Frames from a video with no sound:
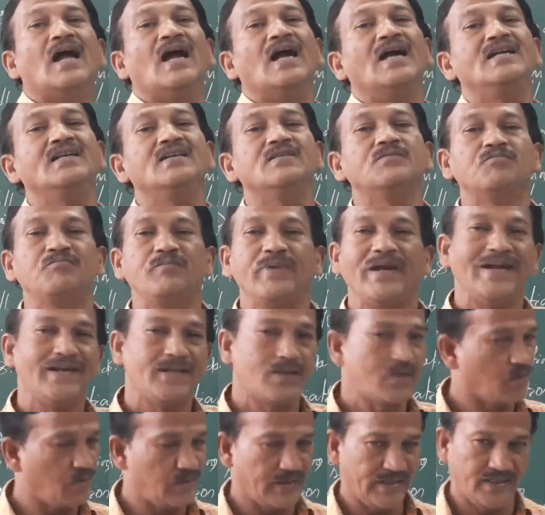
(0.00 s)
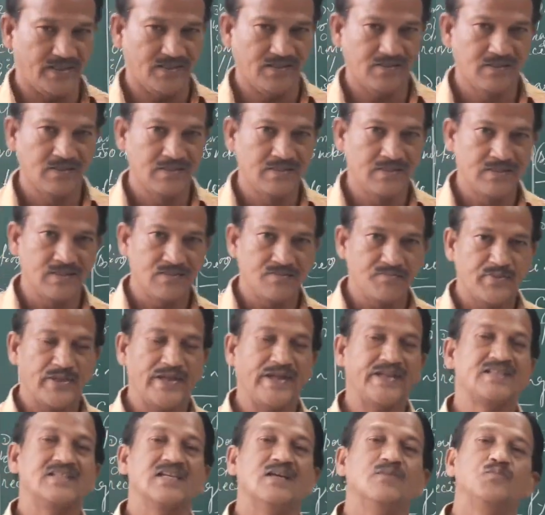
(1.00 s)
and paid today. For
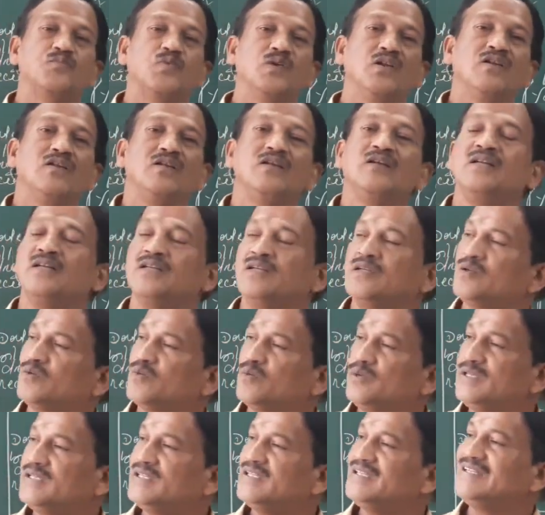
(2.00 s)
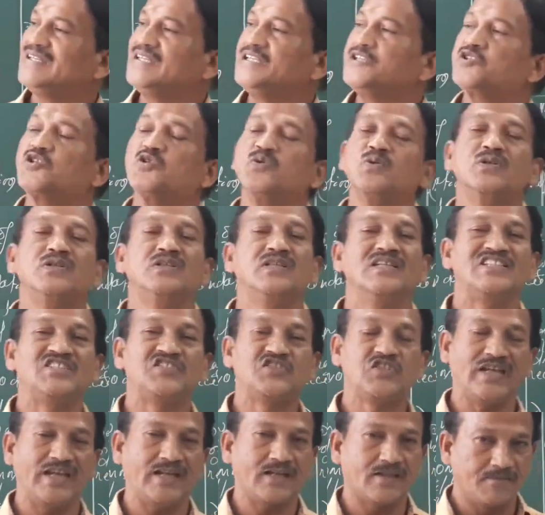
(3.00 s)
example, we issued the
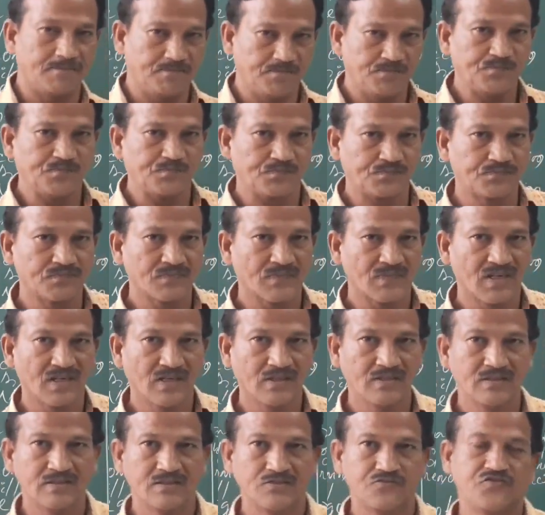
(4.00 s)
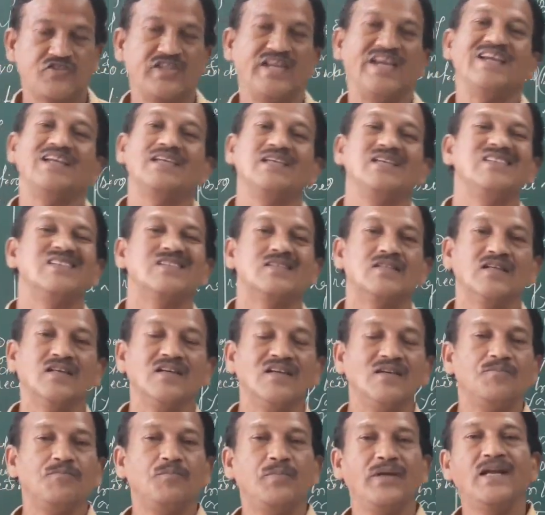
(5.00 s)
check. Check is
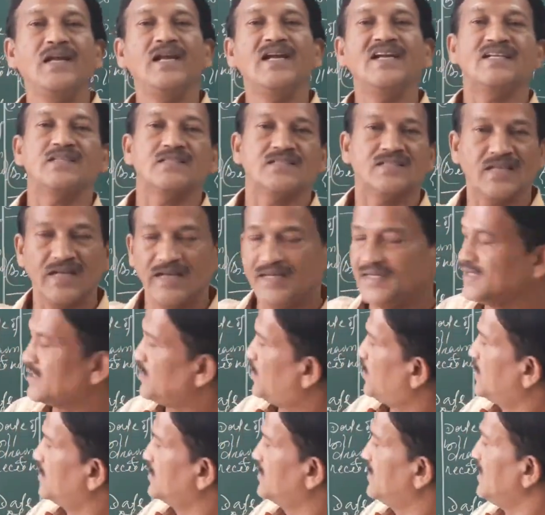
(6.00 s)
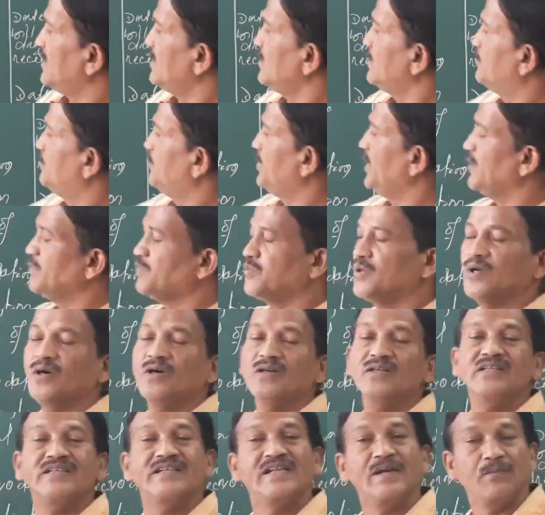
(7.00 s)
the bill at sight or the payable
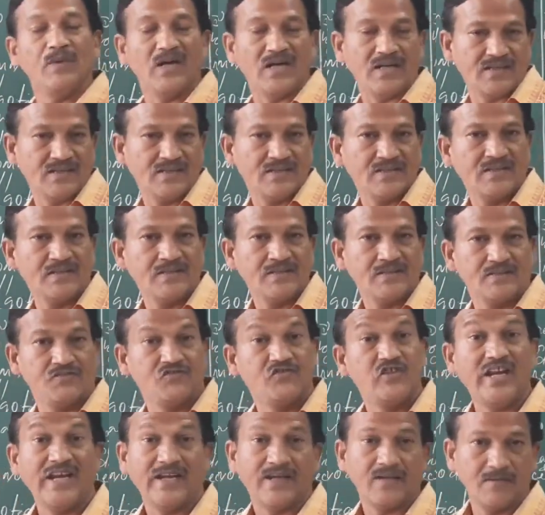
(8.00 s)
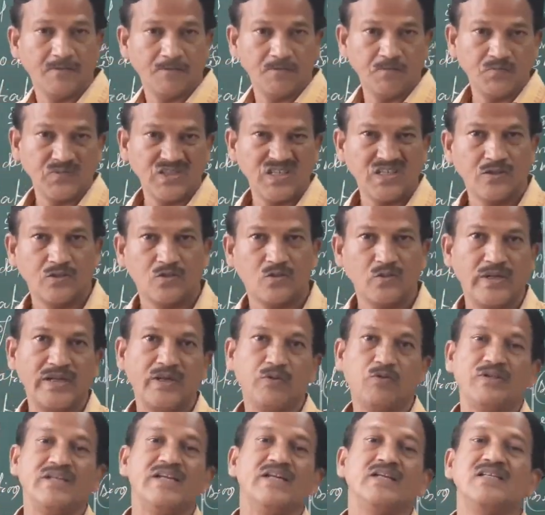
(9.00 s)
on demand. Check. Today
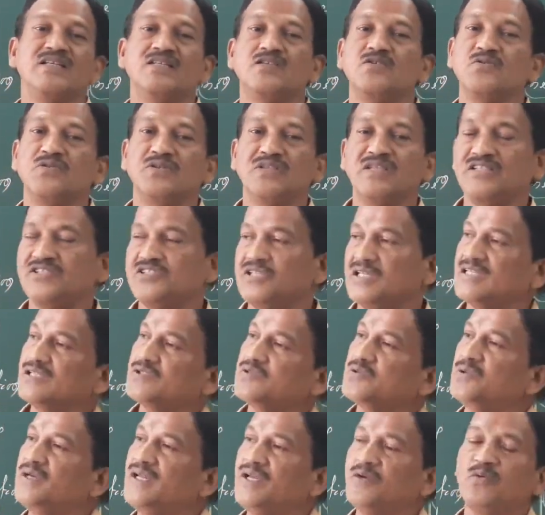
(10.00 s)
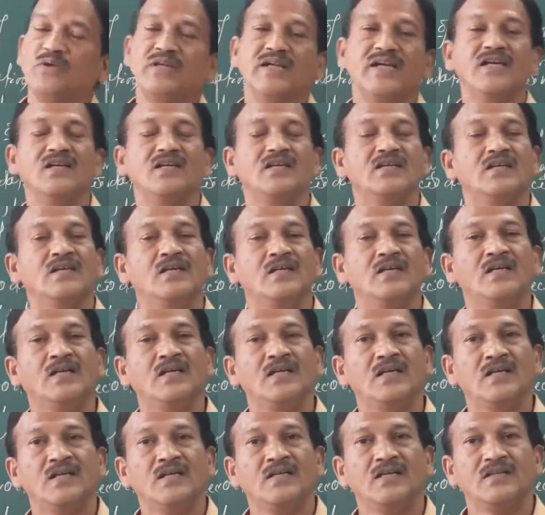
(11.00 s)
we had issued the check.
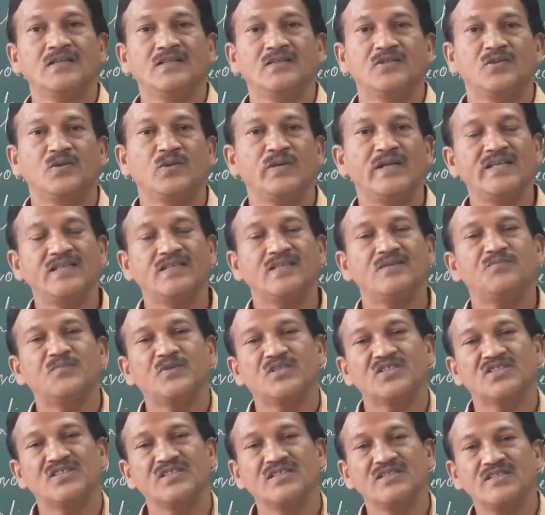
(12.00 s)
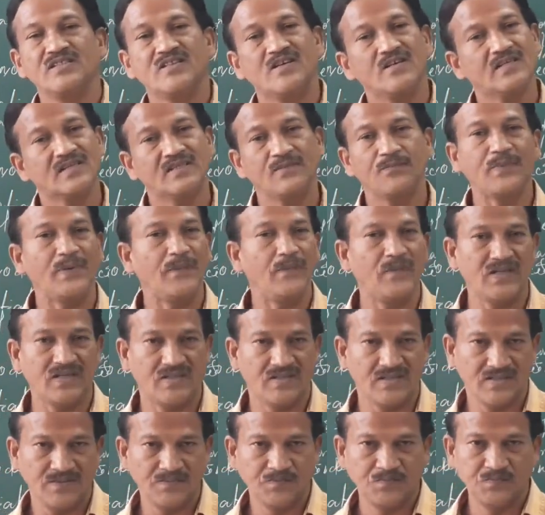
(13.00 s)
Today the person got the
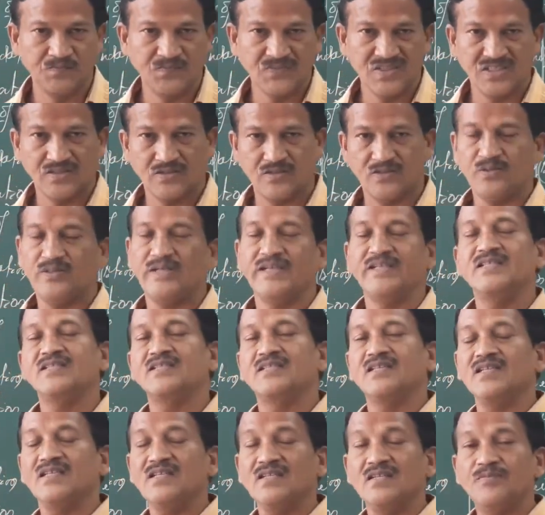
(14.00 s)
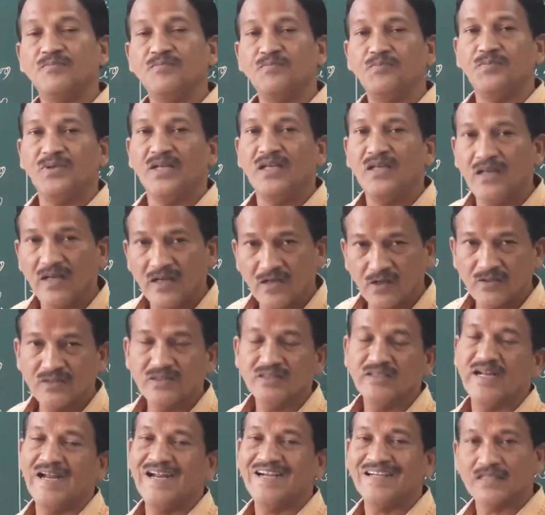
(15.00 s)
payment. So that is the bill
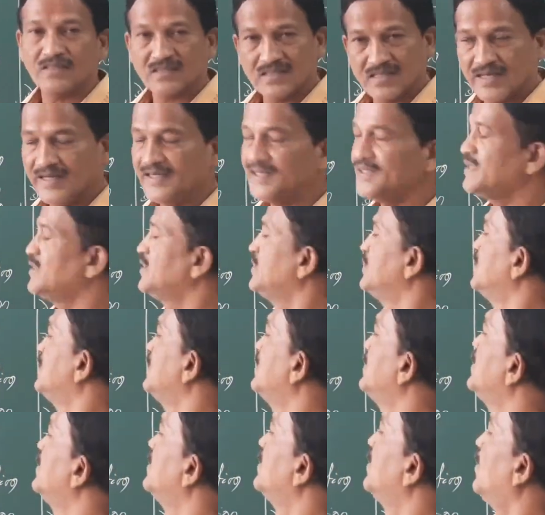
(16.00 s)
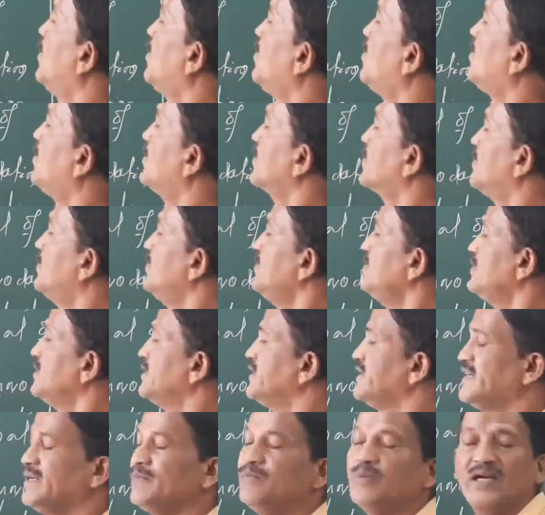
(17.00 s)
on at sight or
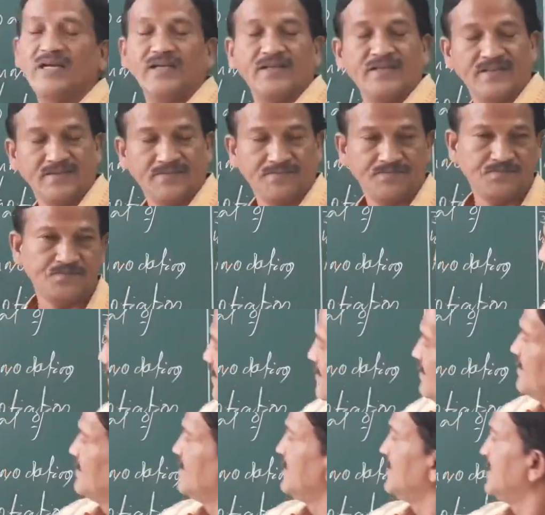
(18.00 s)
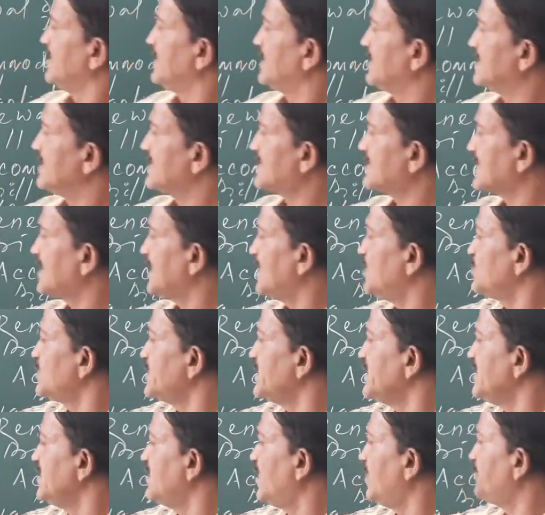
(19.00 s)
on demand. Then
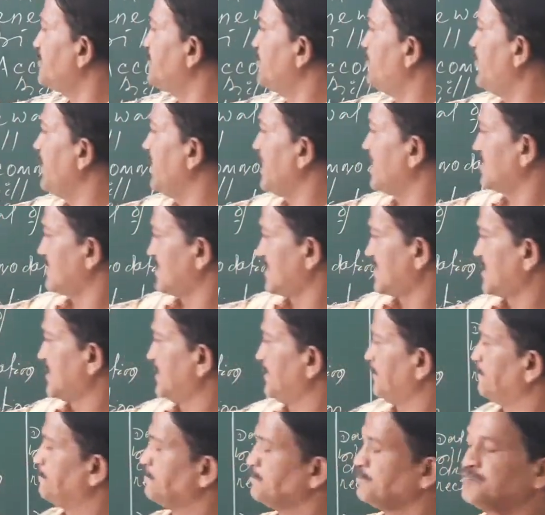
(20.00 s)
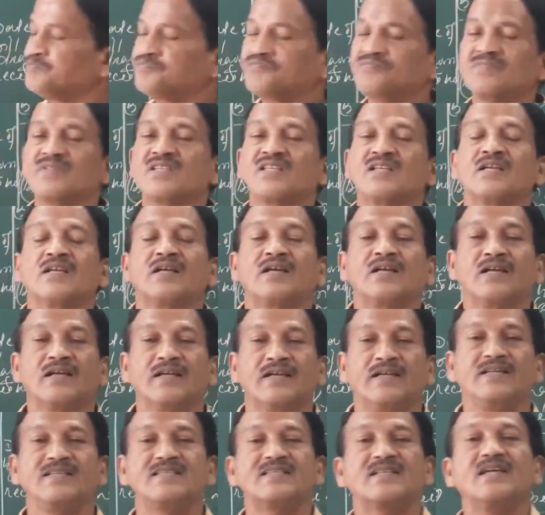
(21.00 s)
discounting of bills.
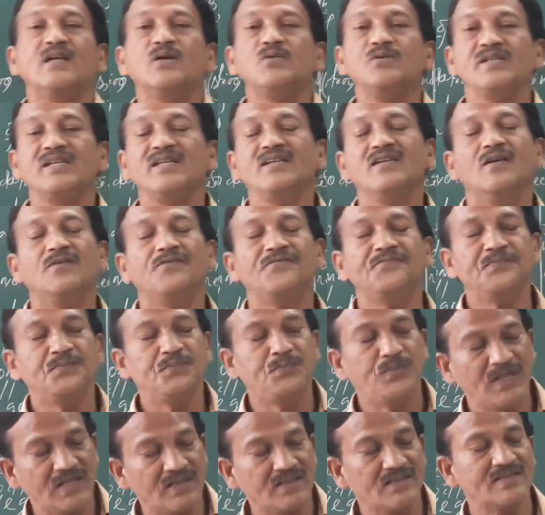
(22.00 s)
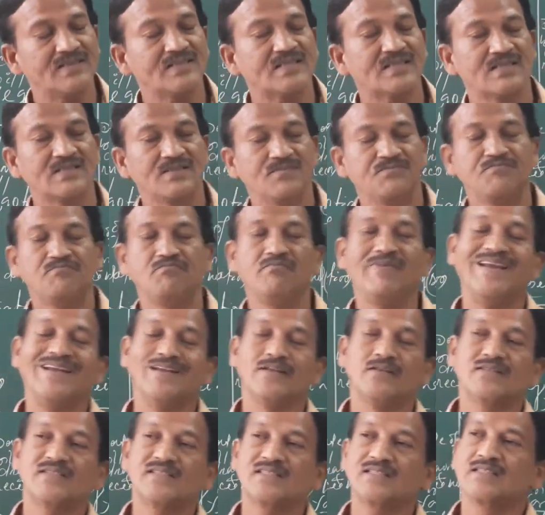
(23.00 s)
Discounting of bills
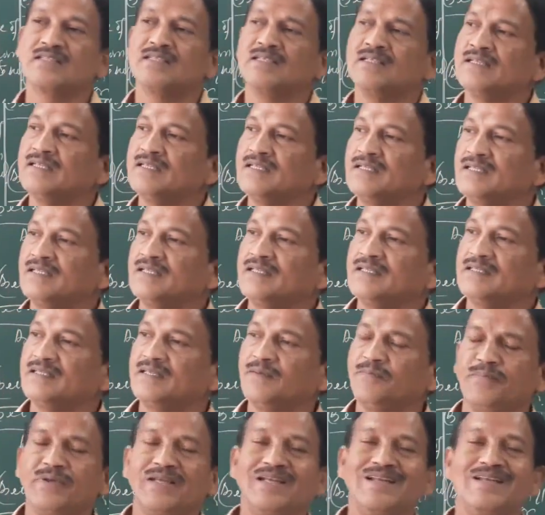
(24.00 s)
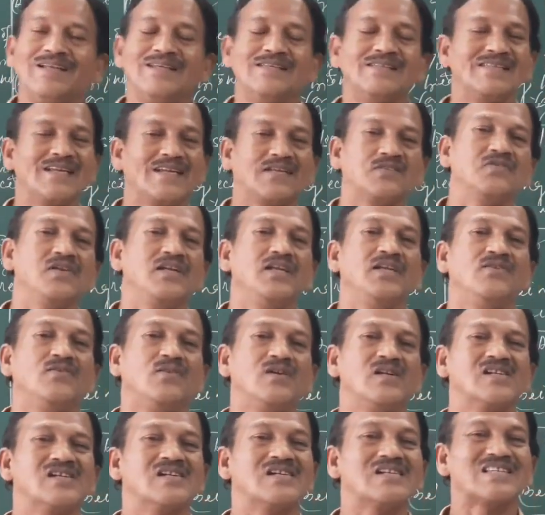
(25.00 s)
means the bill is actually
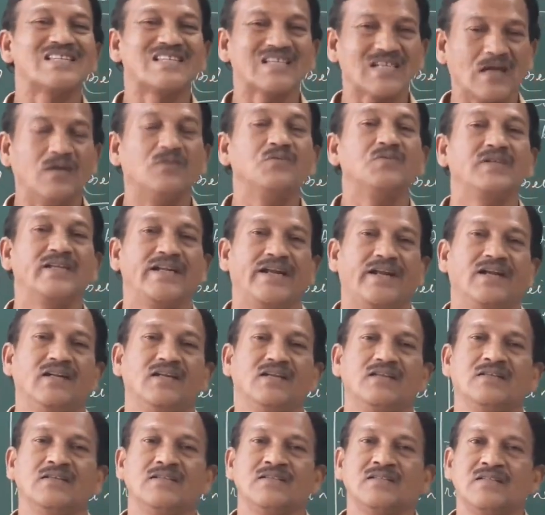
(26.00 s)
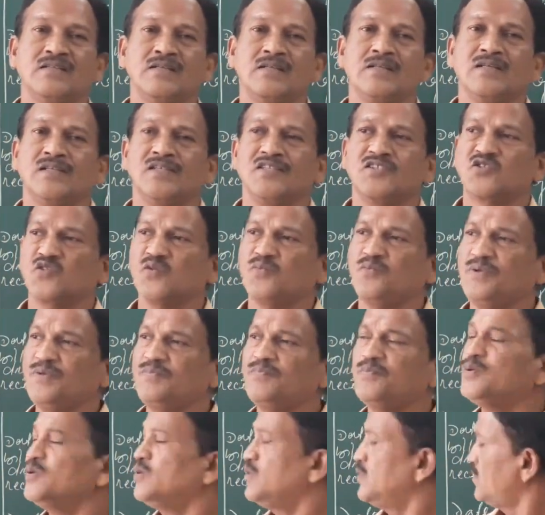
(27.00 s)
not discounted. So
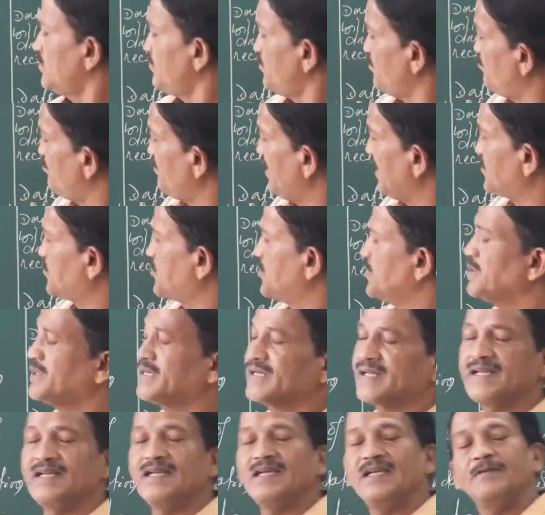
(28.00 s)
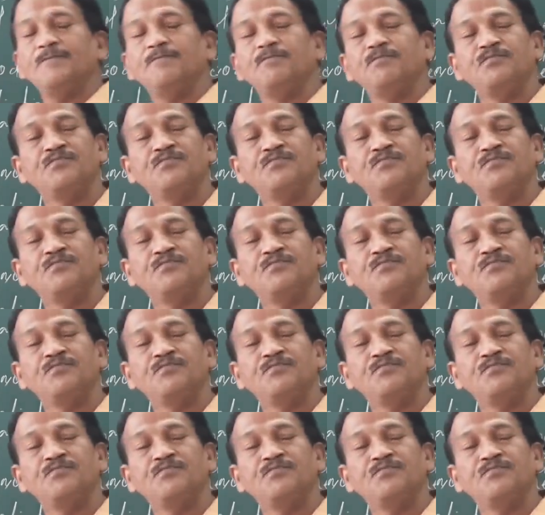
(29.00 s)
before maturity,